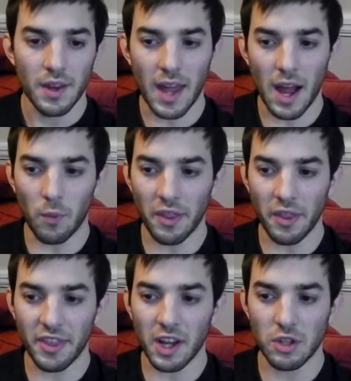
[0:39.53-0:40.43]
Now, one
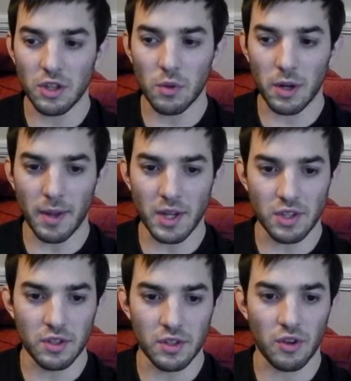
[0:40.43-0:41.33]
thing I do want to
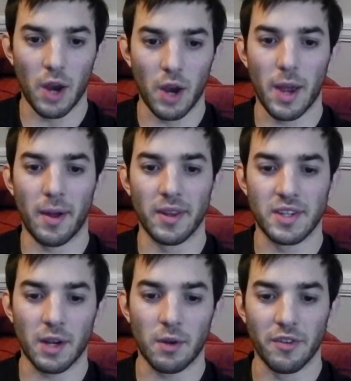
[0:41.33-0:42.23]
mention straight away about the
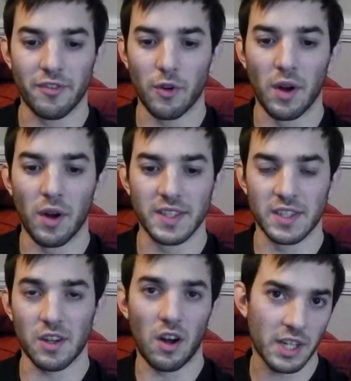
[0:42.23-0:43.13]
Tegra 4 is
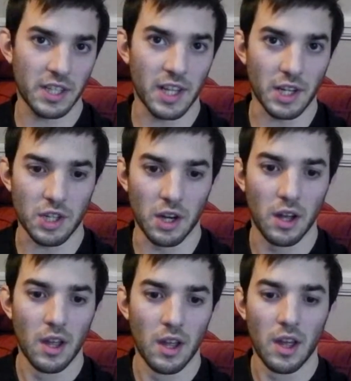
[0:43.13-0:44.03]
its architecture.
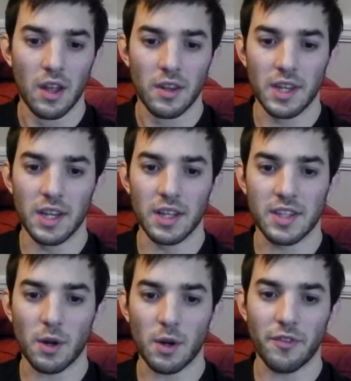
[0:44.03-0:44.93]
The
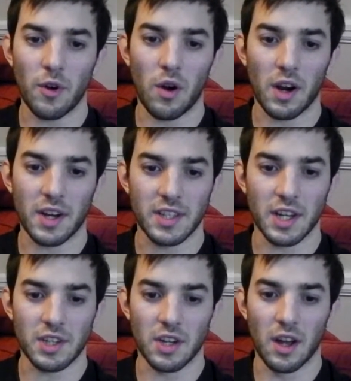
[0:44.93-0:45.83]
Tegra 4
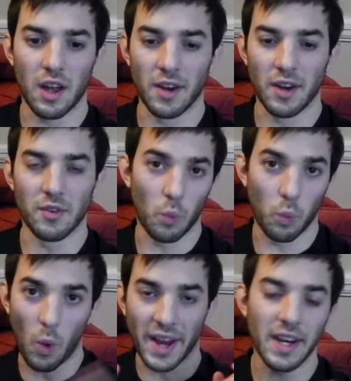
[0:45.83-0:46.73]
architecture and
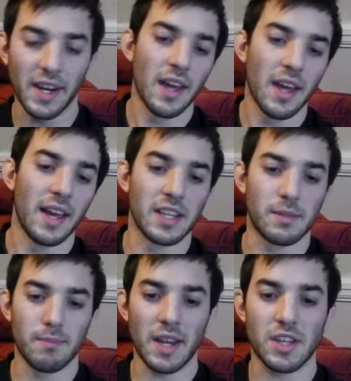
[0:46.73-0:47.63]
Wayne is
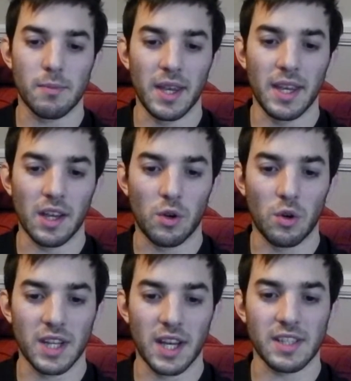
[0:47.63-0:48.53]
meant to be
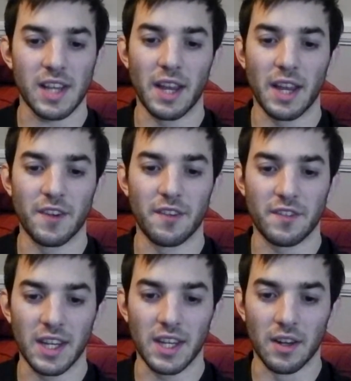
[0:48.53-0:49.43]
Cortex
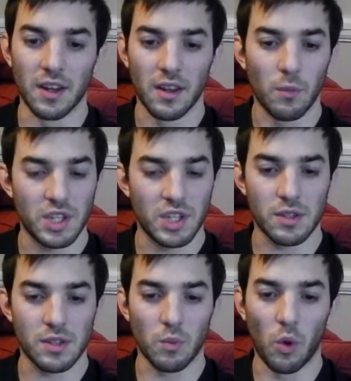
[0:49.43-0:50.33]
A15, which
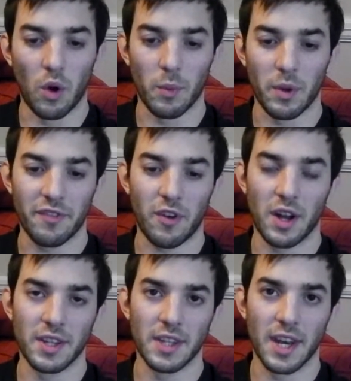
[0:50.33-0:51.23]
is what we
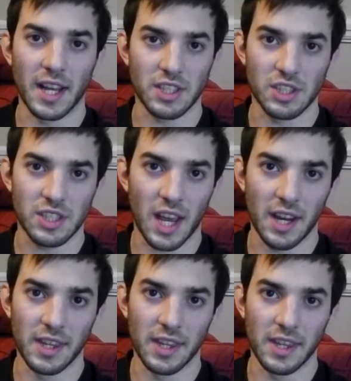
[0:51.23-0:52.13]
find in the Nexus
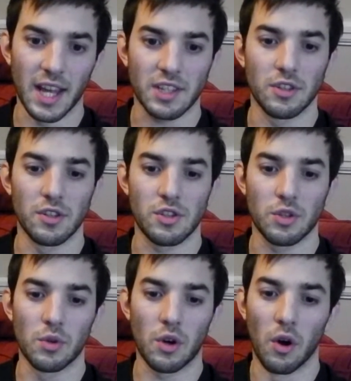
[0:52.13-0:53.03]
10 in the Exynos
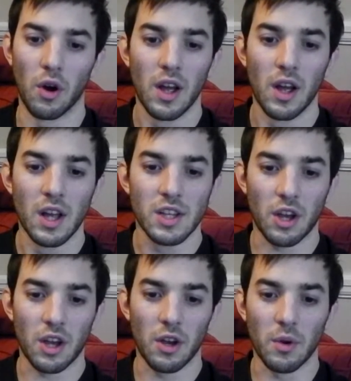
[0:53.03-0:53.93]
dual core.
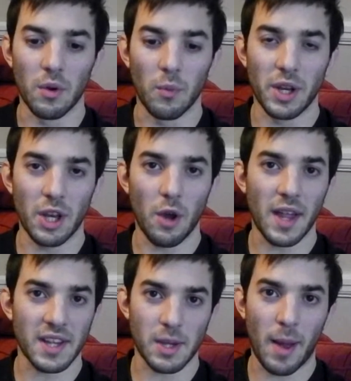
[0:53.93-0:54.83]
So we know
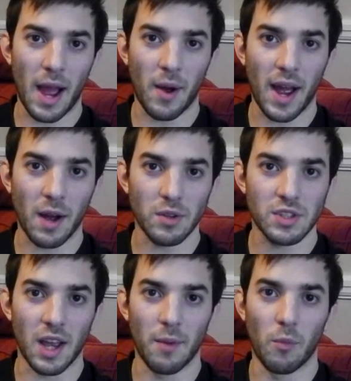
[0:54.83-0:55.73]
that's a
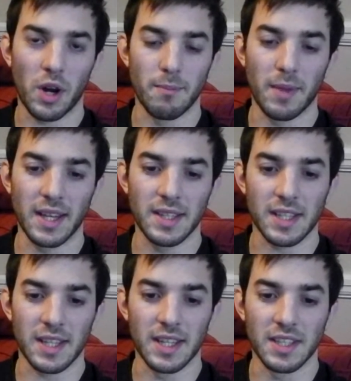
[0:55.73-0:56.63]
powerhouse, and what it means
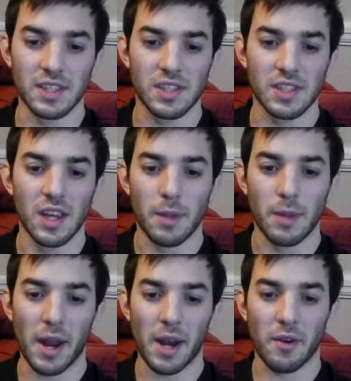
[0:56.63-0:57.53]
is
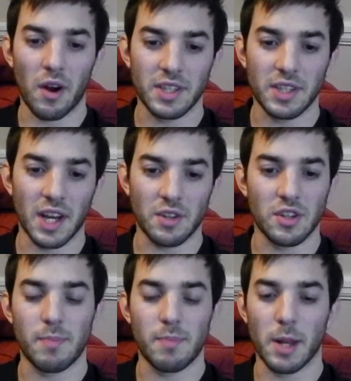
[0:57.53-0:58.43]
better architecture,
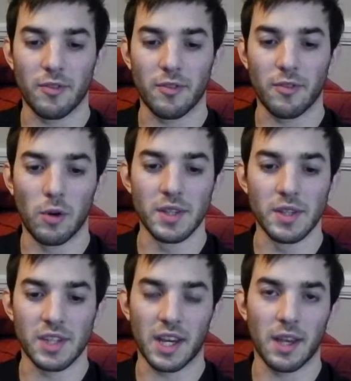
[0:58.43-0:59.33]
it's better
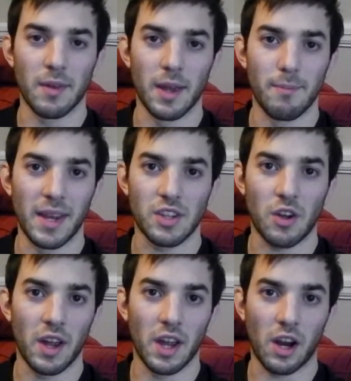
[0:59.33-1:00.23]
performance, it means
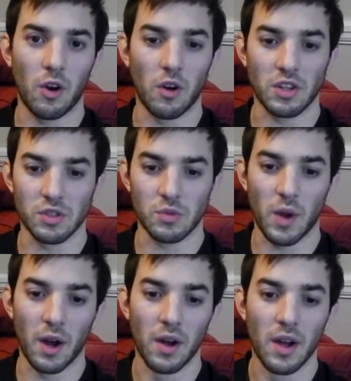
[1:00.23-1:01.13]
higher clocks as
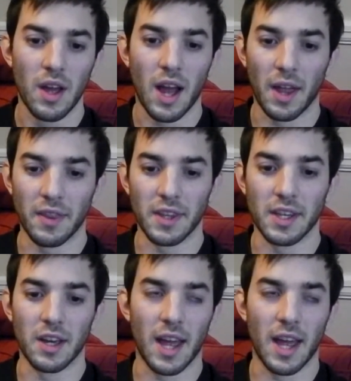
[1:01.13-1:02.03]
well, and
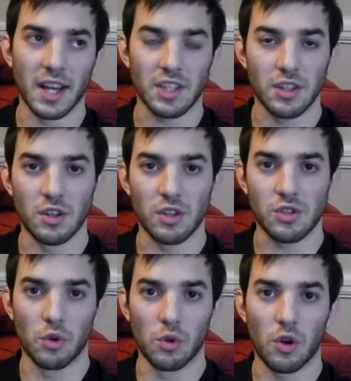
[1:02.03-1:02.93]
the Exynos
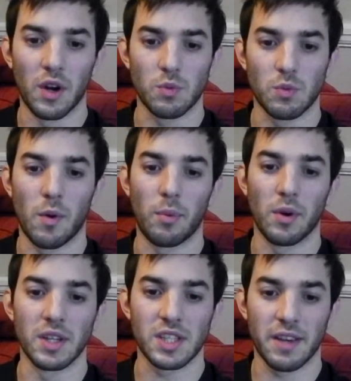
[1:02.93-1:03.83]
dual core is
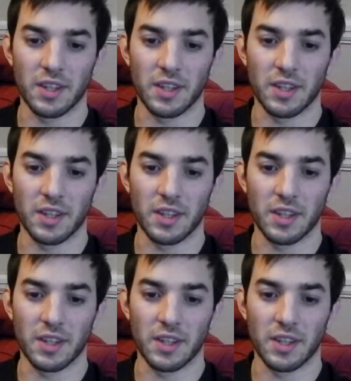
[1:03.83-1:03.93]
1.7